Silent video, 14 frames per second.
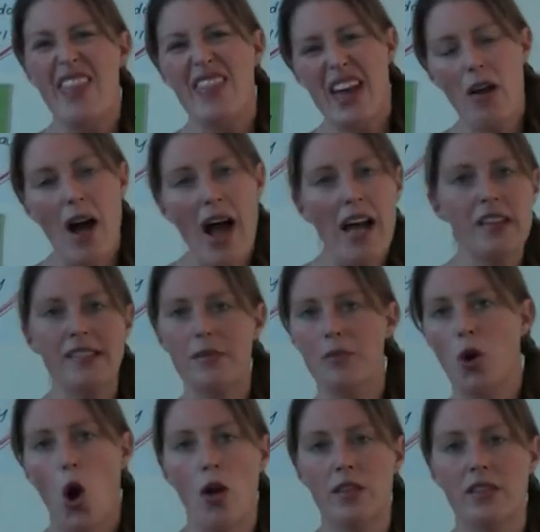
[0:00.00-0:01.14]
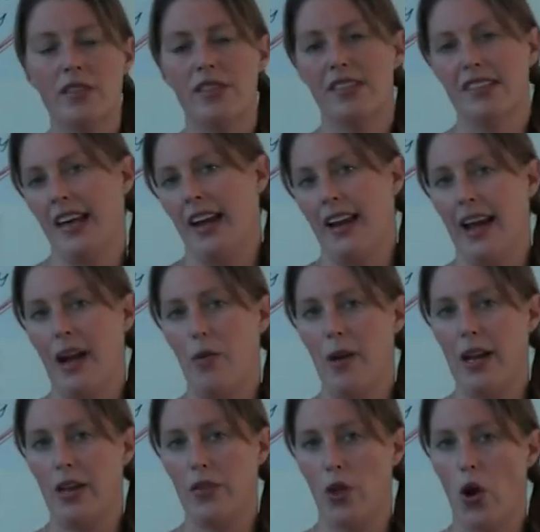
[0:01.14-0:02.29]
There are some cons of the Saturday
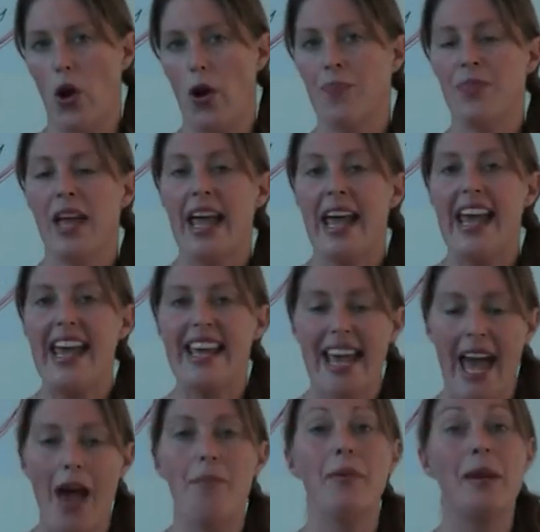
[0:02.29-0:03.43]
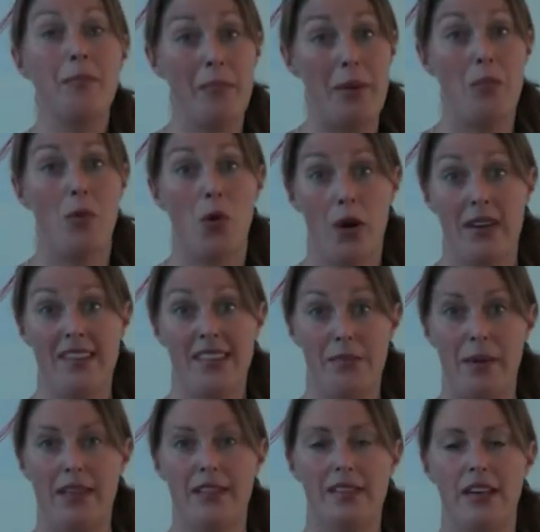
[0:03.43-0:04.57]
wedding though. It can be a bit more
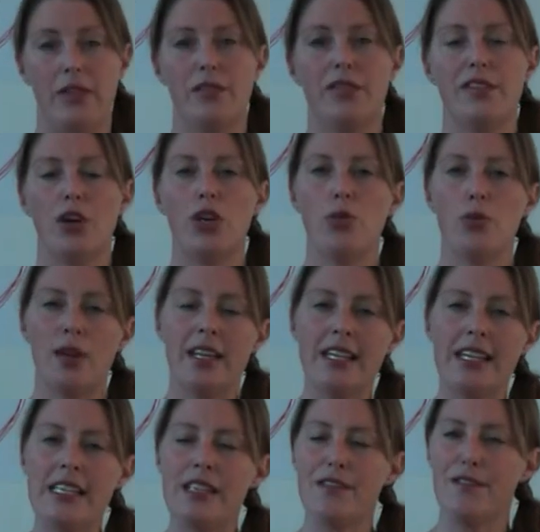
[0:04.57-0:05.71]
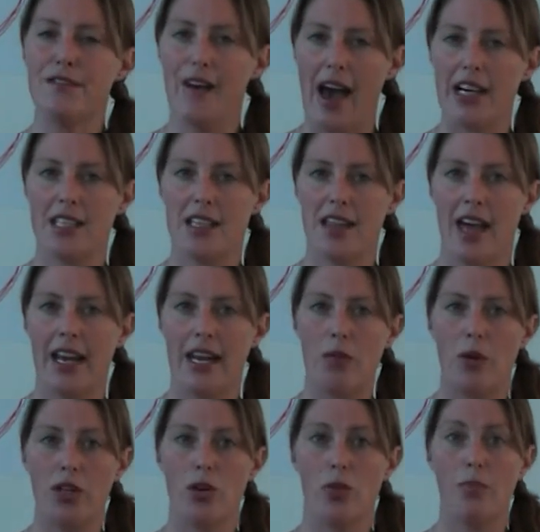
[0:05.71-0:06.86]
expensive. So you really need to factor that in
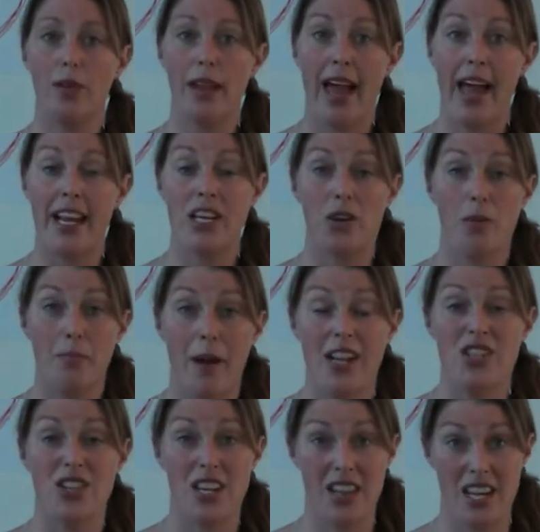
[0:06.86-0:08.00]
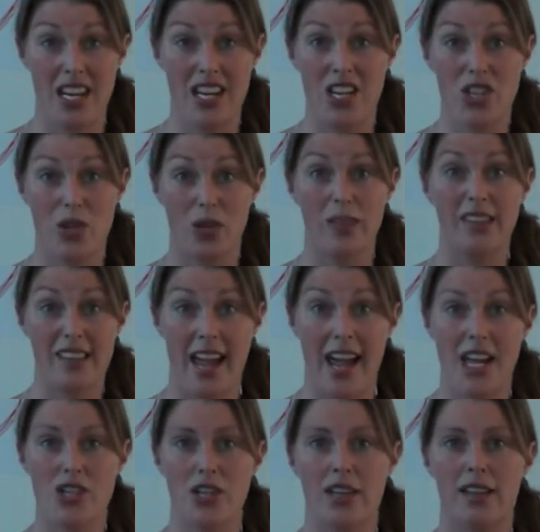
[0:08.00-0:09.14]
when you're planning your budget in the initial
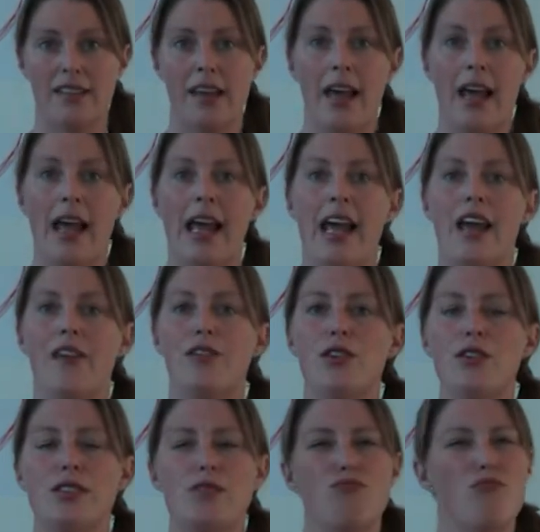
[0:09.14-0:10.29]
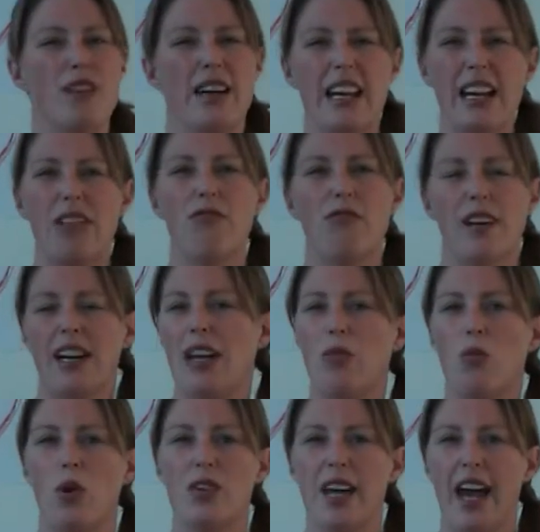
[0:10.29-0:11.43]
stages. If you really
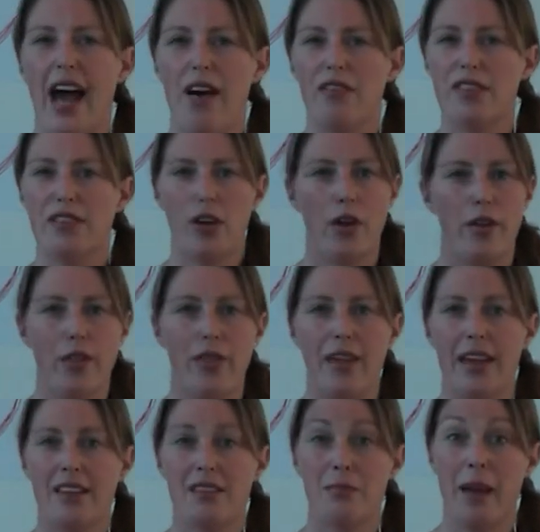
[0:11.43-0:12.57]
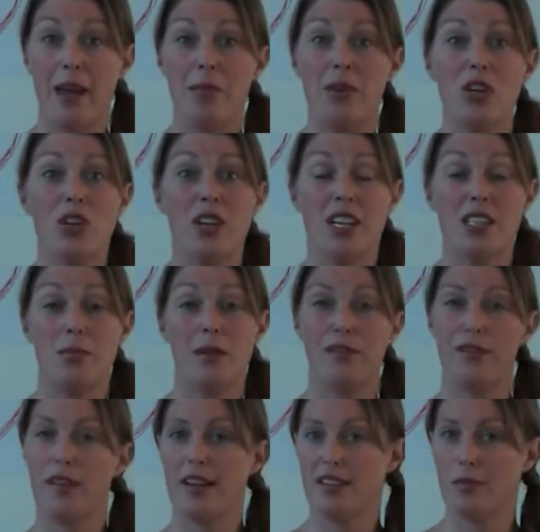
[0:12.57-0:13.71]
want to have certain things, maybe you need to be
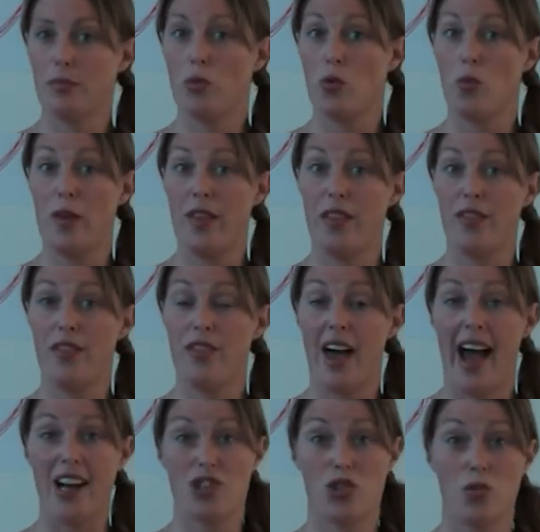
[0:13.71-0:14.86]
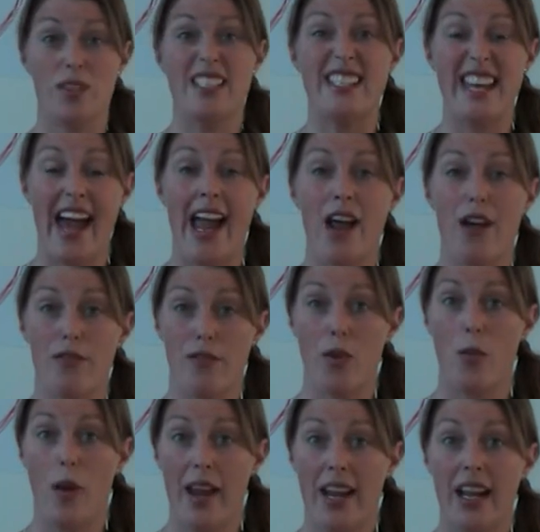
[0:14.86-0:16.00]
flexible with the actual day of the
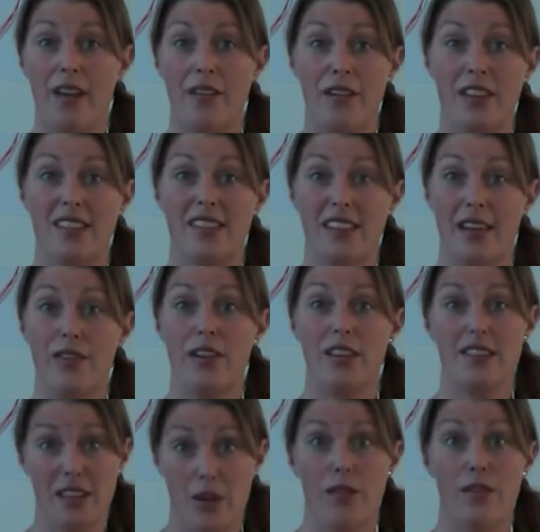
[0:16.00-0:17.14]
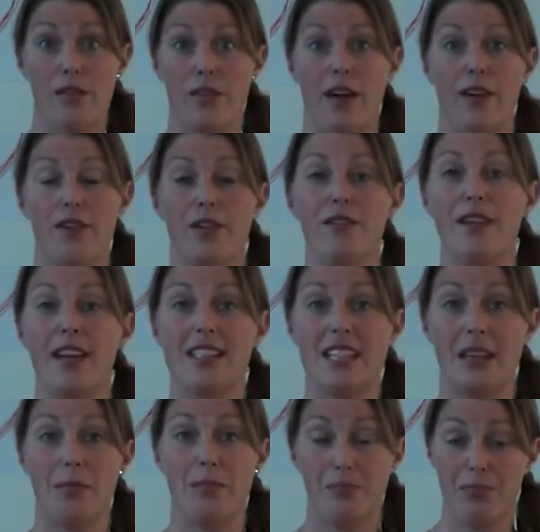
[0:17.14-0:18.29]
wedding if it's
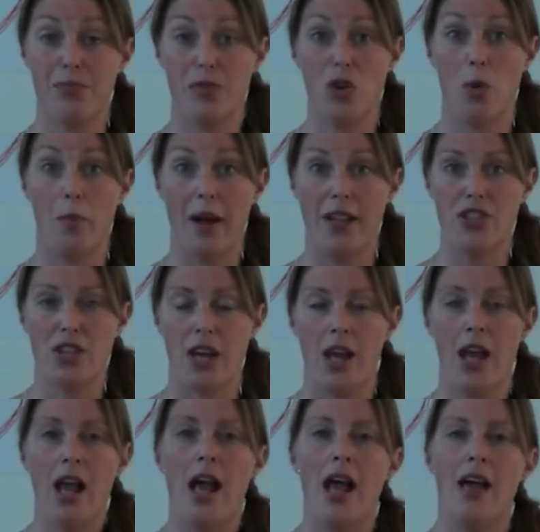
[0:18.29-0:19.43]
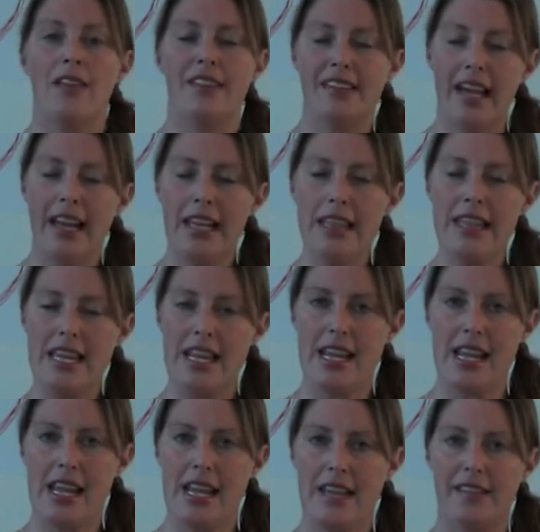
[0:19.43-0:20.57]
conflicting your budget. The second
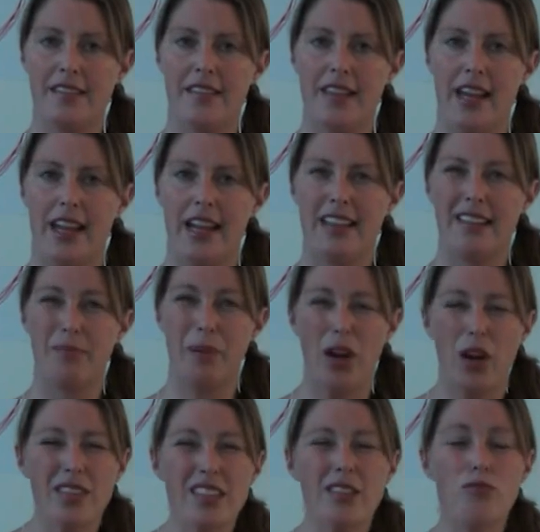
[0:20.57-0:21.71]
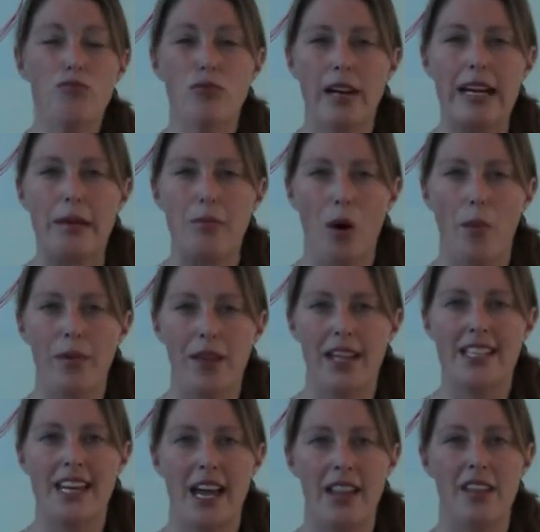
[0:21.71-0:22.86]
thing is that it's because it's a really
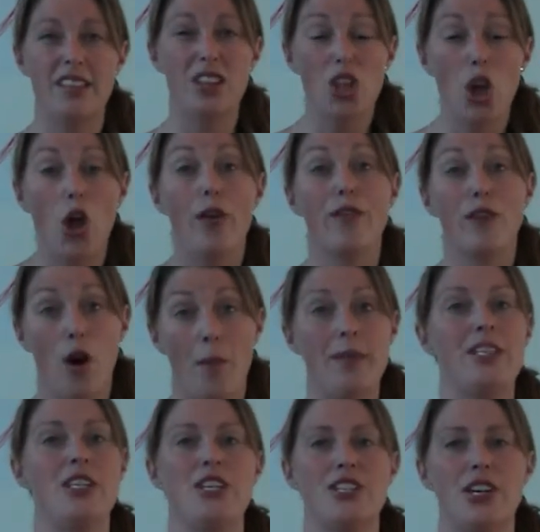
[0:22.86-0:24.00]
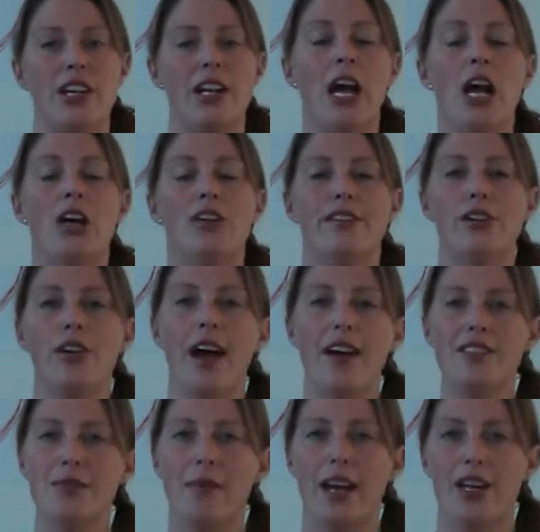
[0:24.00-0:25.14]
popular day, there's a lot of competition. So you
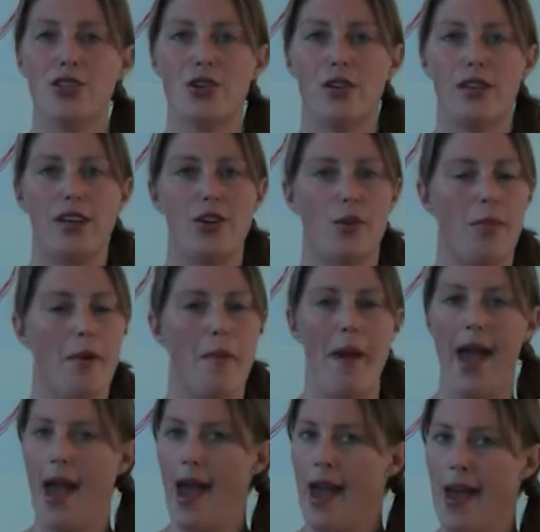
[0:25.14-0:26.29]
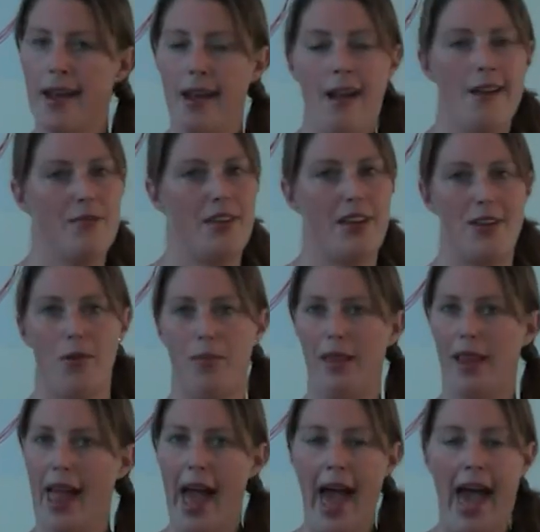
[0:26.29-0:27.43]
have to make sure that you're prepared, that you're
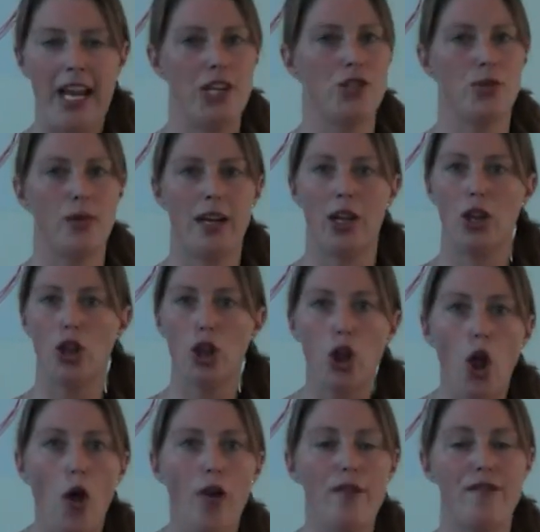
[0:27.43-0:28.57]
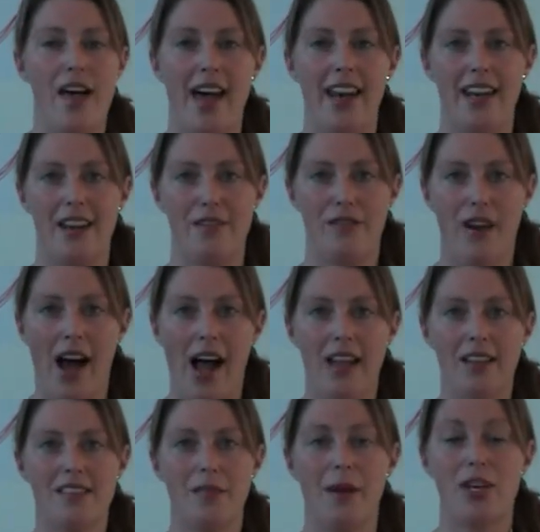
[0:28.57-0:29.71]
planned, you're doing a lot of that in
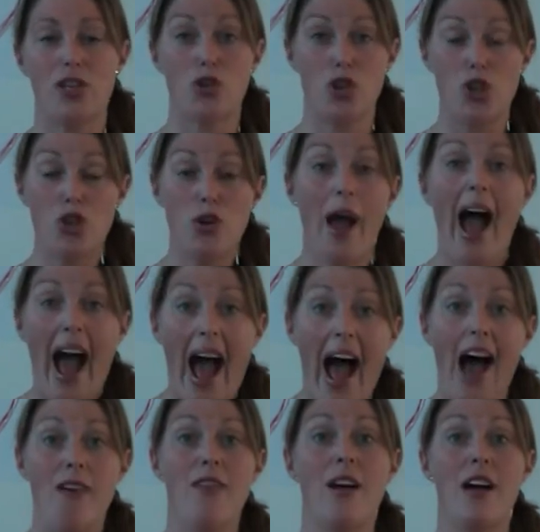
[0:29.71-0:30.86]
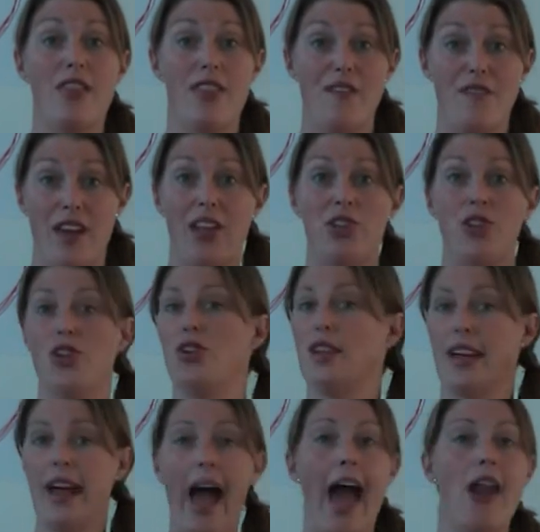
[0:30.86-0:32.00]
advance to make sure you have the venue,
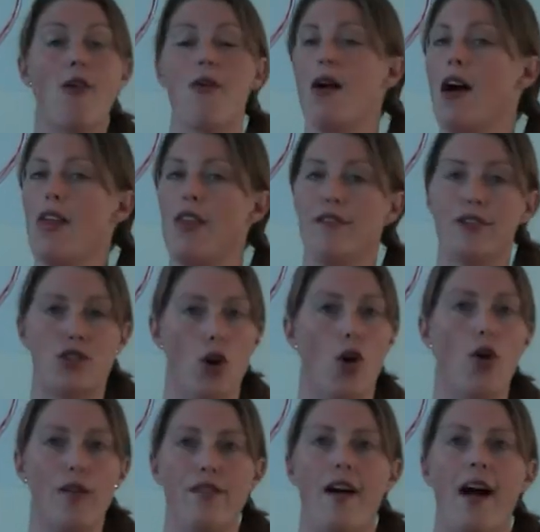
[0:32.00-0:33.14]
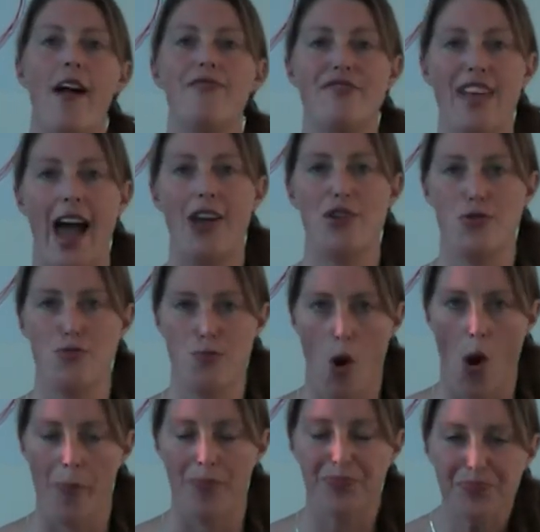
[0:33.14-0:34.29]
the caterer, the photographer that you
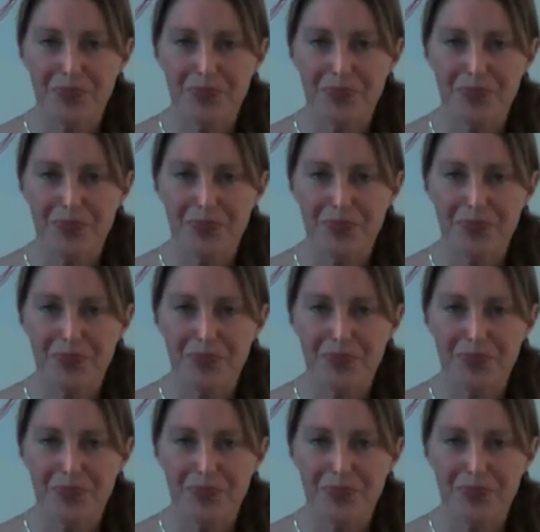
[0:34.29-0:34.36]
want.